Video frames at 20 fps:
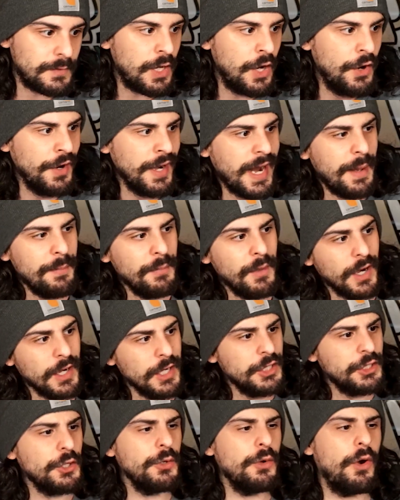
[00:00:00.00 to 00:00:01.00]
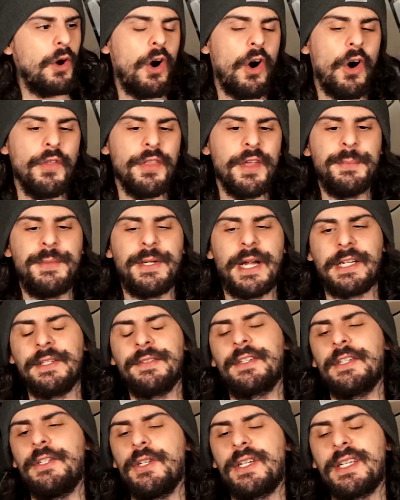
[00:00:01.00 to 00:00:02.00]
All right, I'm not going to show you all the
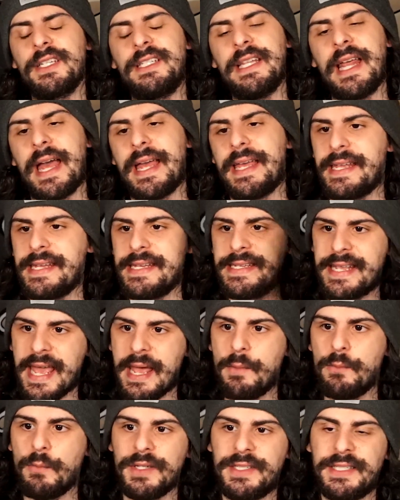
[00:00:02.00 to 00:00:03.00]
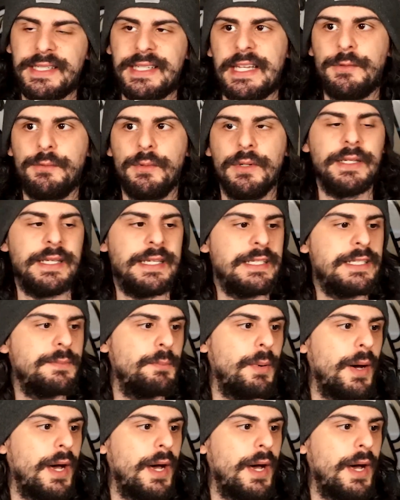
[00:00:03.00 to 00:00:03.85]
objectives because you can see that in game once it gets released.